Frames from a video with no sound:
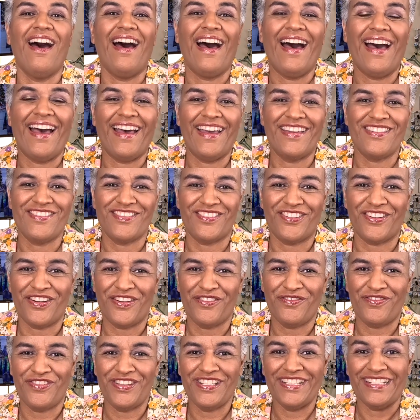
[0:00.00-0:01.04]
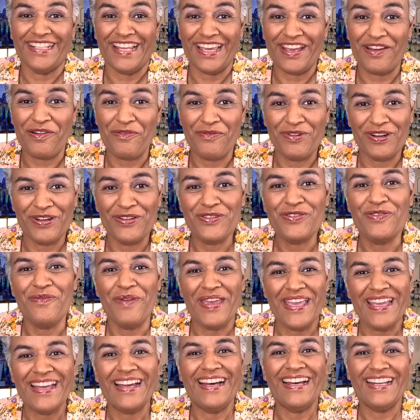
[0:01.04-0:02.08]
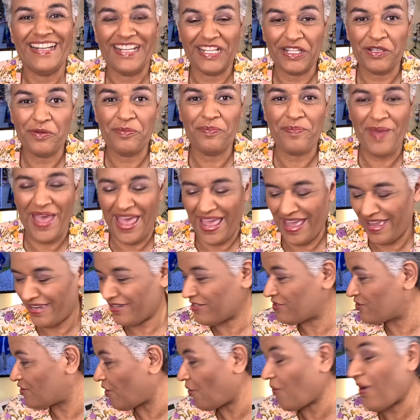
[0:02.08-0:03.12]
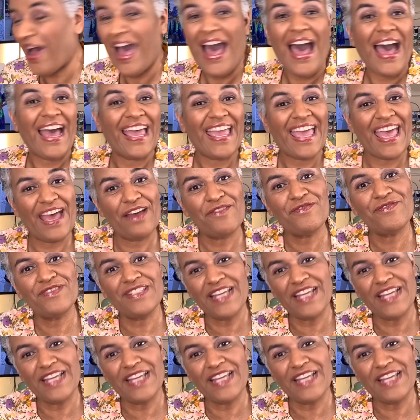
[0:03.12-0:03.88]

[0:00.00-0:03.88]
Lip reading: I started feeling like I wanted to make another bag. So I have